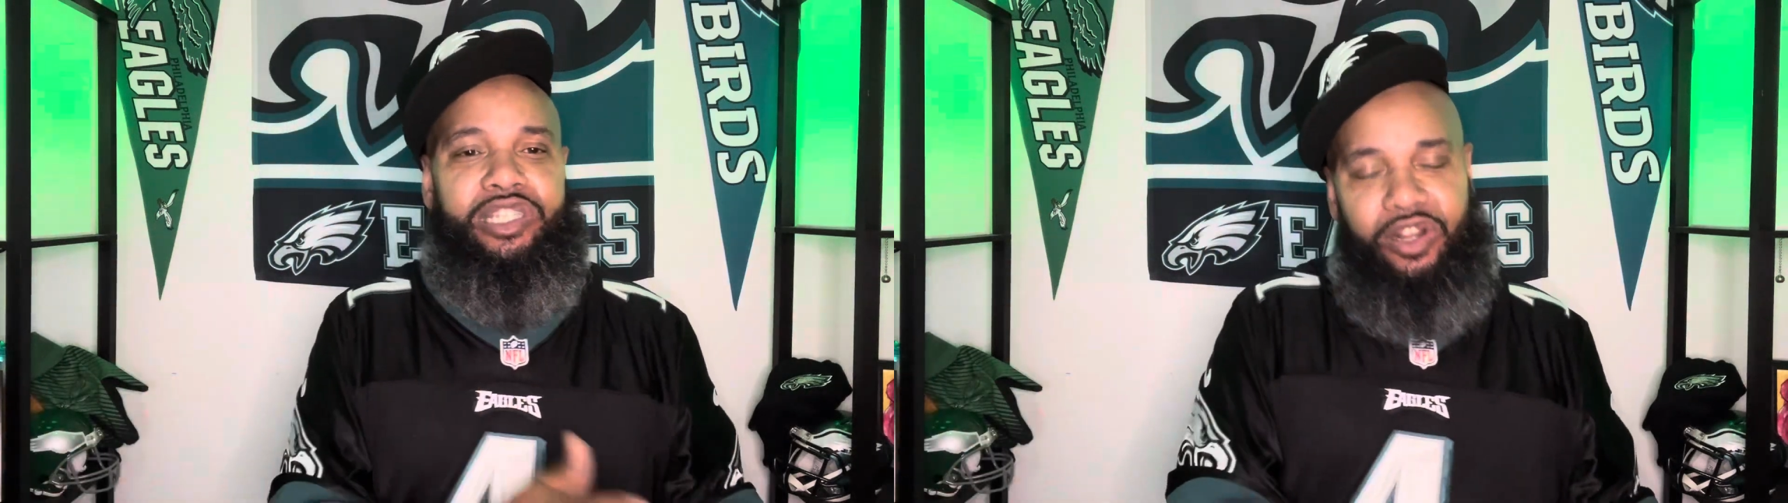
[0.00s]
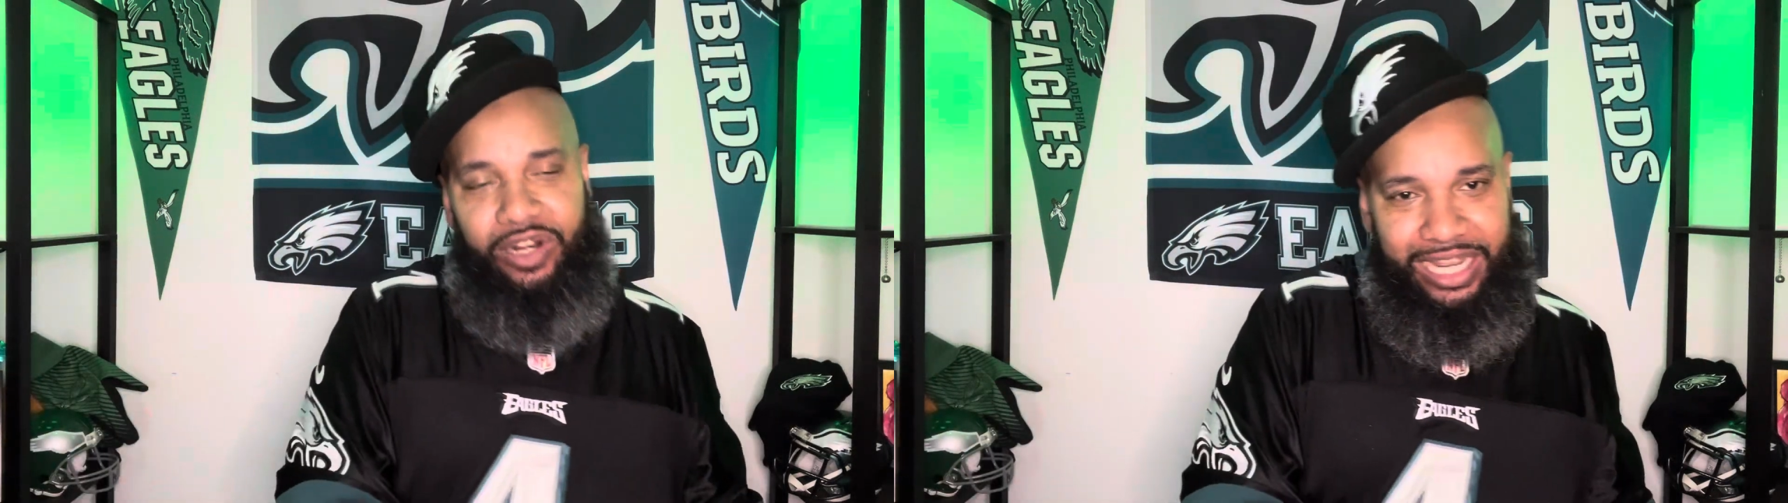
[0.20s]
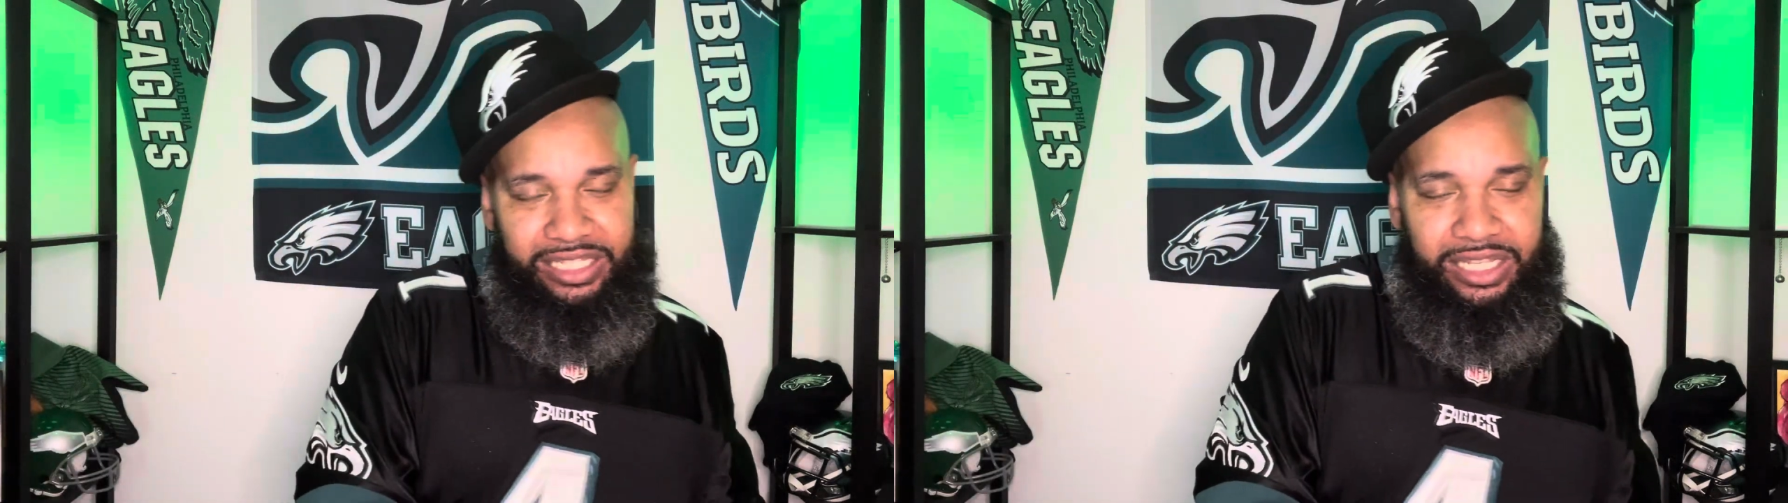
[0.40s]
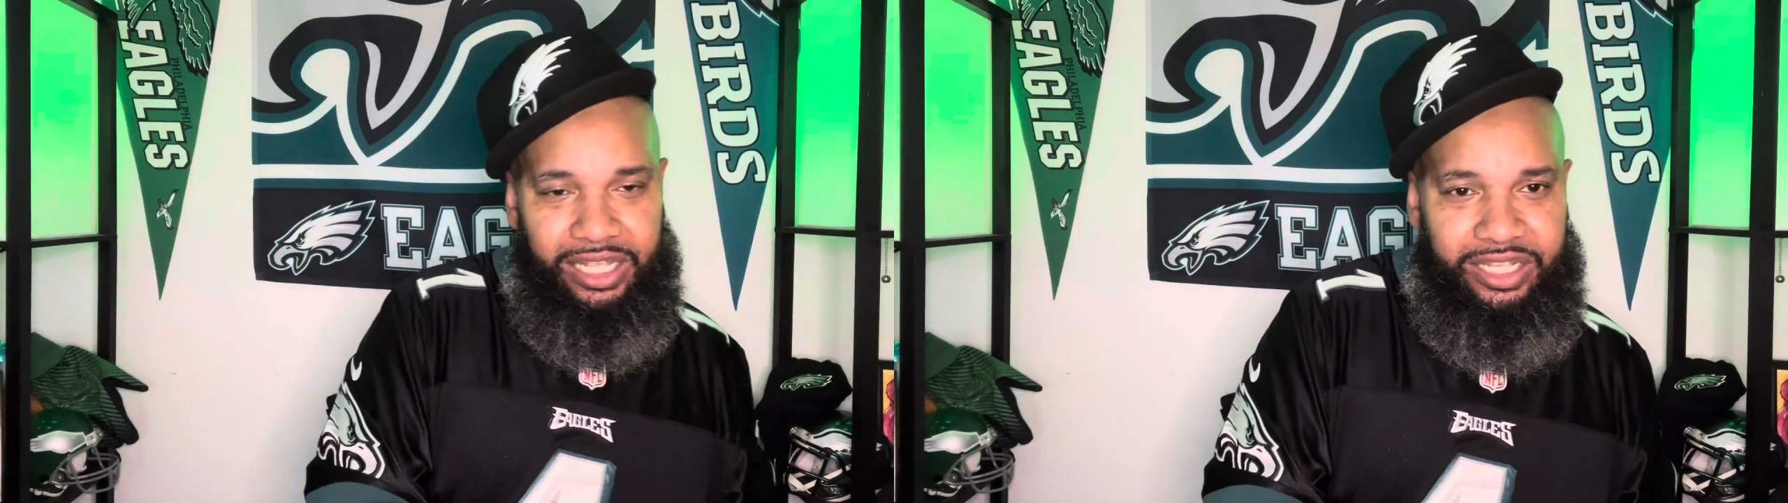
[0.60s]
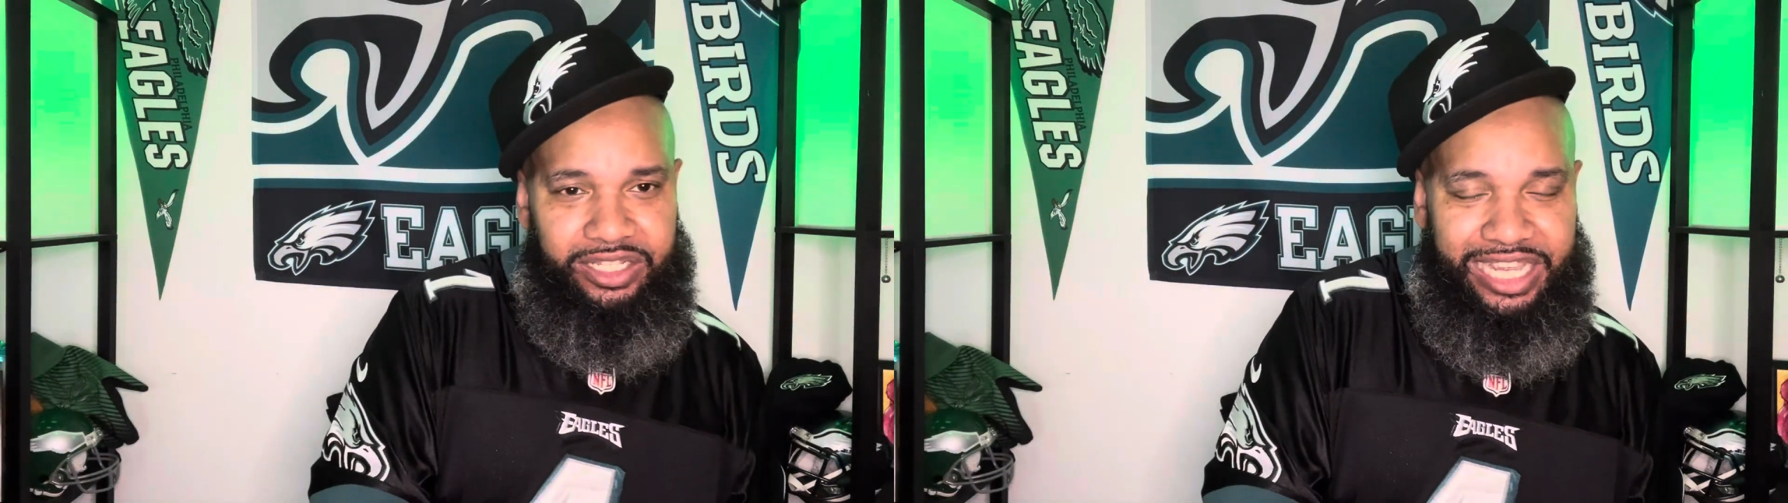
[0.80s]
learned next
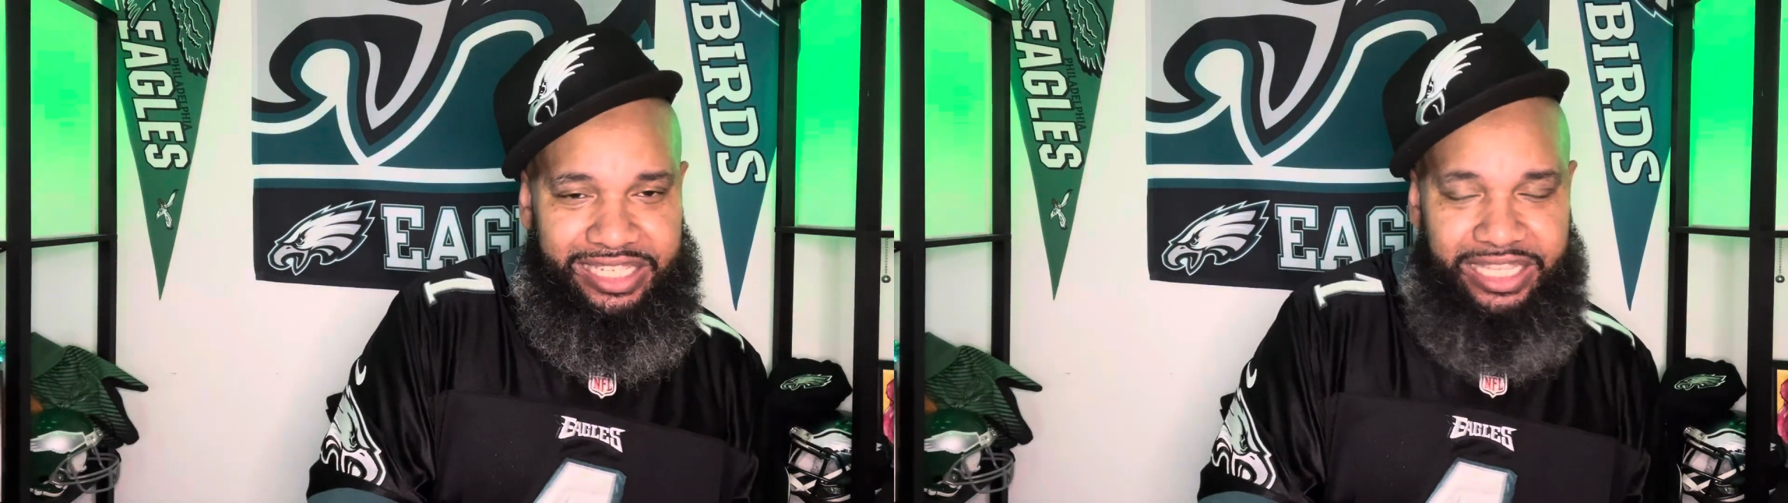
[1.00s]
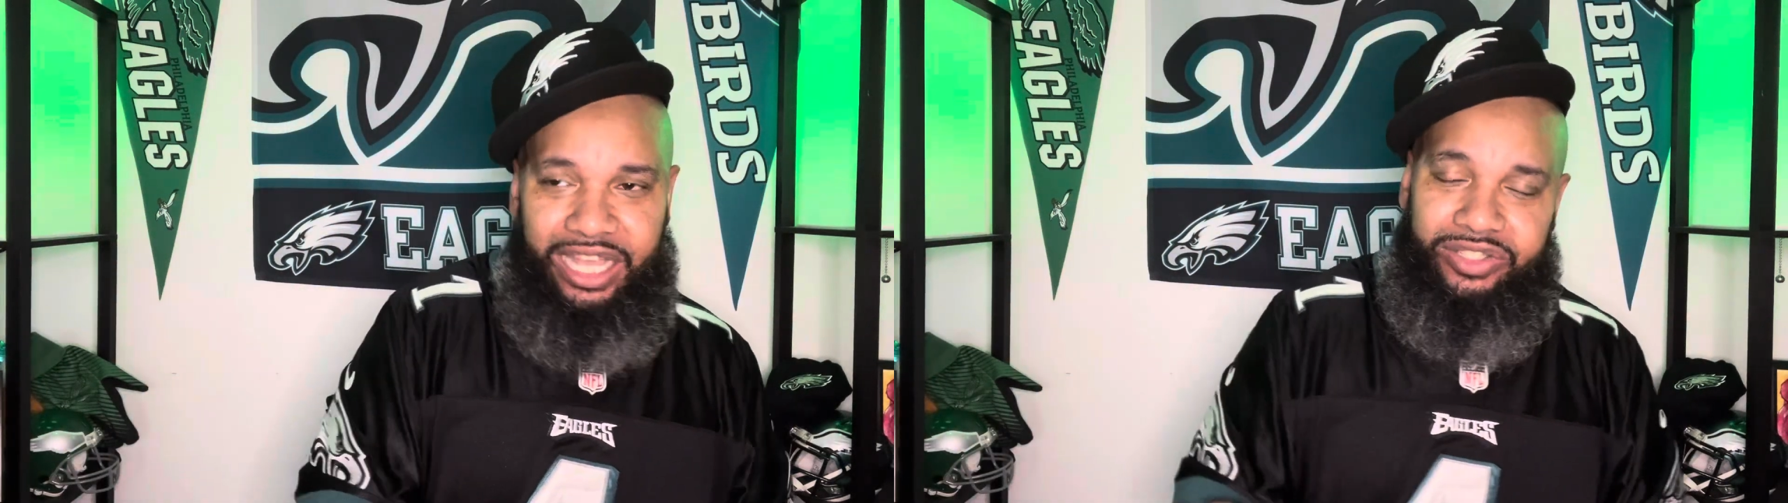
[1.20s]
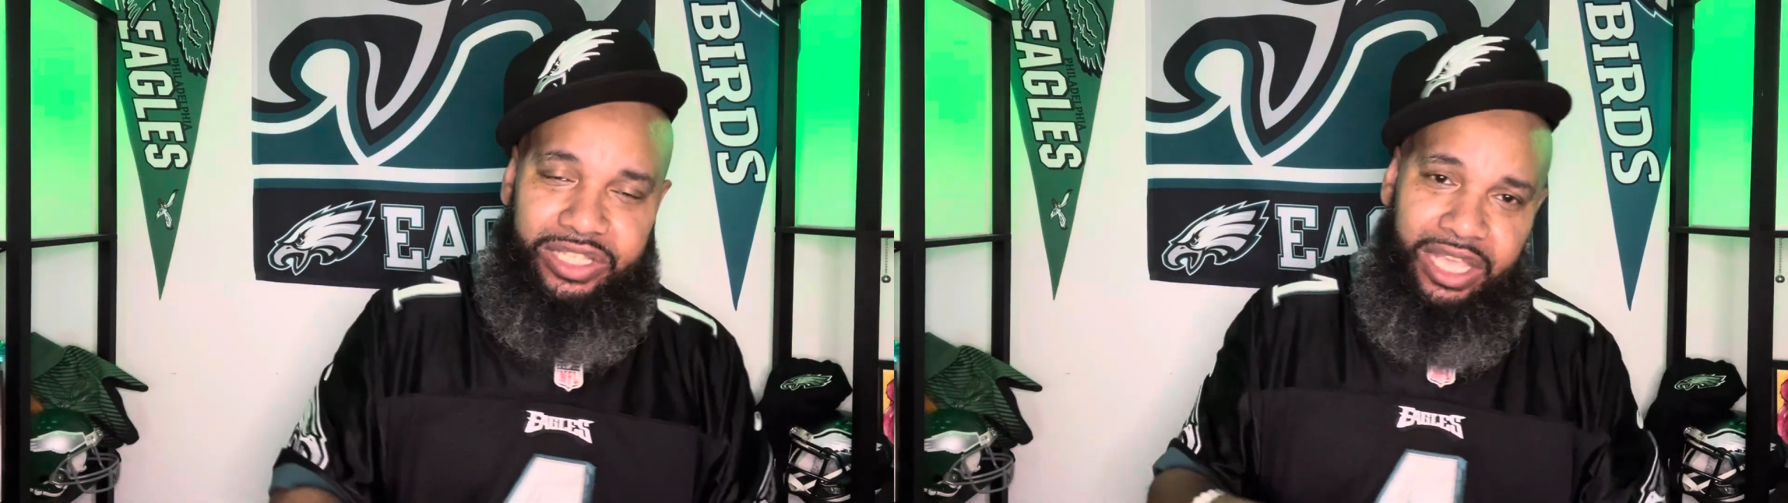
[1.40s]
to Jason Kelsey,